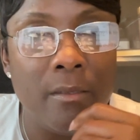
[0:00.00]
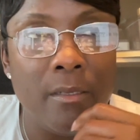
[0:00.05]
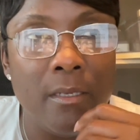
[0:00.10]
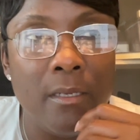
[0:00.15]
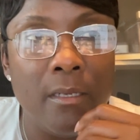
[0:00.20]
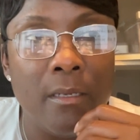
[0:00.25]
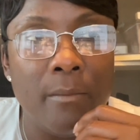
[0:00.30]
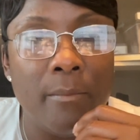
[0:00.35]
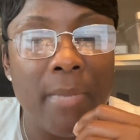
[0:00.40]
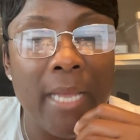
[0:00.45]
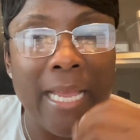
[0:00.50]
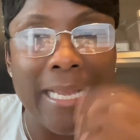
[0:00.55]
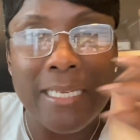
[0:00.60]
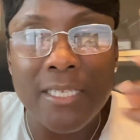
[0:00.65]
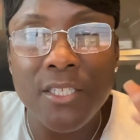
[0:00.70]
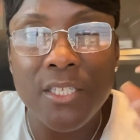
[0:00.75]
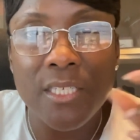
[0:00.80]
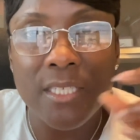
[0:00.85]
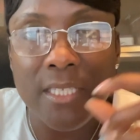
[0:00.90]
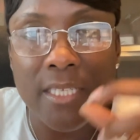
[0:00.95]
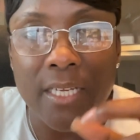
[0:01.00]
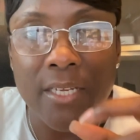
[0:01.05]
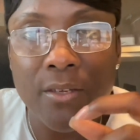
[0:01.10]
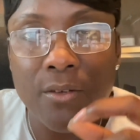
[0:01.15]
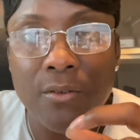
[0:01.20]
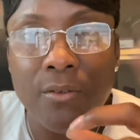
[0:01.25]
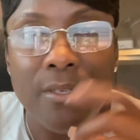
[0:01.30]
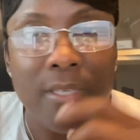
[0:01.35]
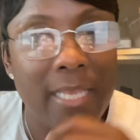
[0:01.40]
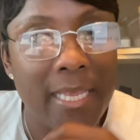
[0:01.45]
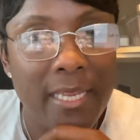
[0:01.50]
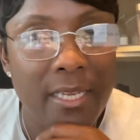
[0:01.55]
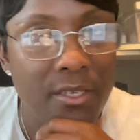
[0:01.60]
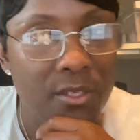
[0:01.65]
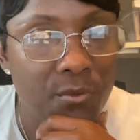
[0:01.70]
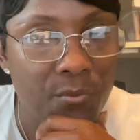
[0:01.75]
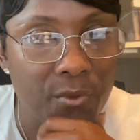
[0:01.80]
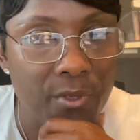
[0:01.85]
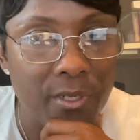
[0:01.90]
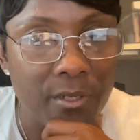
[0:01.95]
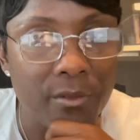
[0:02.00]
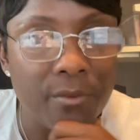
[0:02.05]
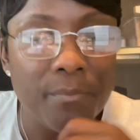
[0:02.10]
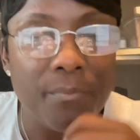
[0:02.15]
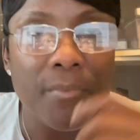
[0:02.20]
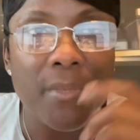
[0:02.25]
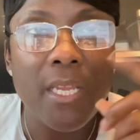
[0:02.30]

I could just tell you that He's real.